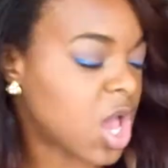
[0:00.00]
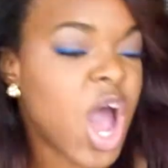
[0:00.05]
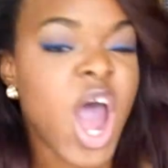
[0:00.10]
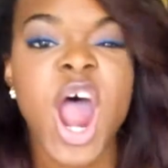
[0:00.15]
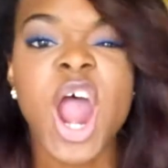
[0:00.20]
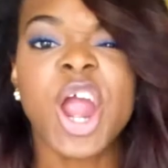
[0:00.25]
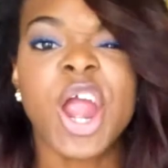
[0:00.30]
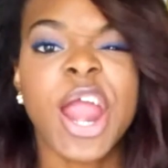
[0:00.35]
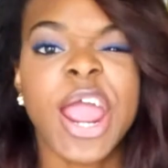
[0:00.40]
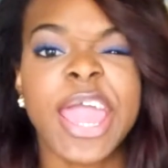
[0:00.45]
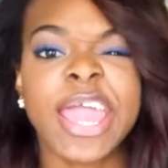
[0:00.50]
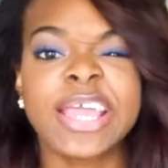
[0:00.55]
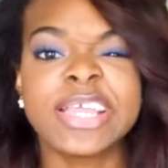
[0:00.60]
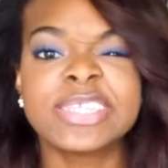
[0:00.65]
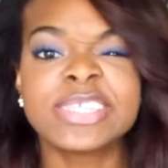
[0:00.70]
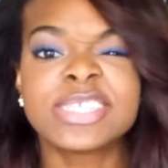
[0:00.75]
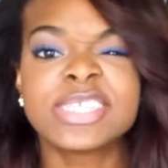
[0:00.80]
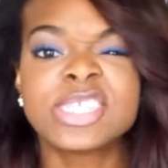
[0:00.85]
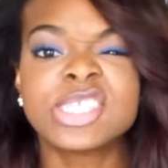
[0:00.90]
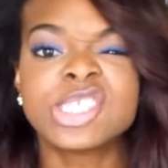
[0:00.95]
Alright,
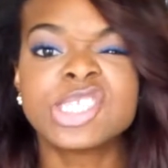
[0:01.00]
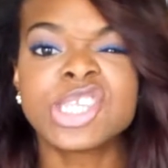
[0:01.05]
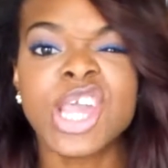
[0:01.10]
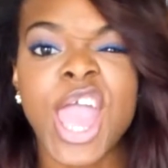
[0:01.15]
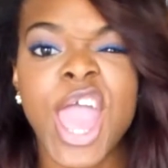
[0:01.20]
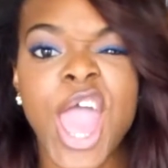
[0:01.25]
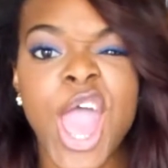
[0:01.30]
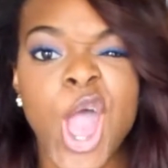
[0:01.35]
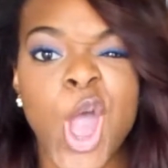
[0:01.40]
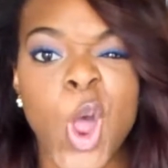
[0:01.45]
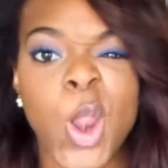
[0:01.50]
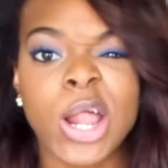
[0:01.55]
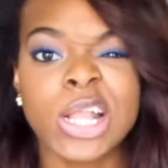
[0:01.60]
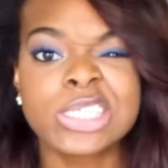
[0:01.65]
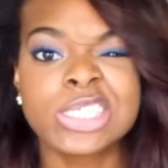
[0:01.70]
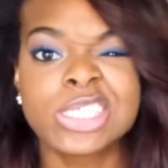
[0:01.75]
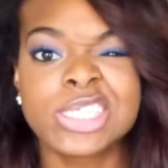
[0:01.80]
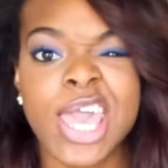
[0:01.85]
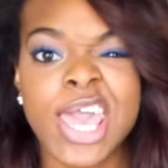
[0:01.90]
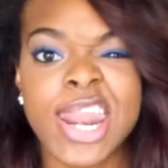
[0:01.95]
so
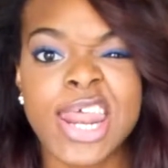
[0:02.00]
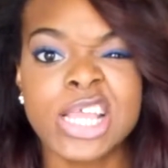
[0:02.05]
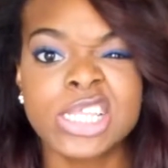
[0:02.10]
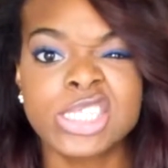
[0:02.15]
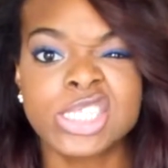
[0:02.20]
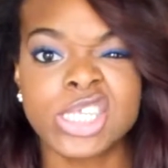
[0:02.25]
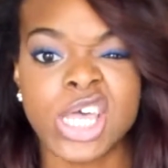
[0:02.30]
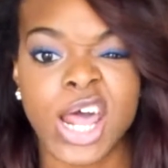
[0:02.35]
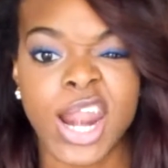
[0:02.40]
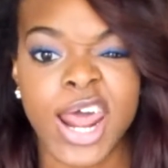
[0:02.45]
let's get into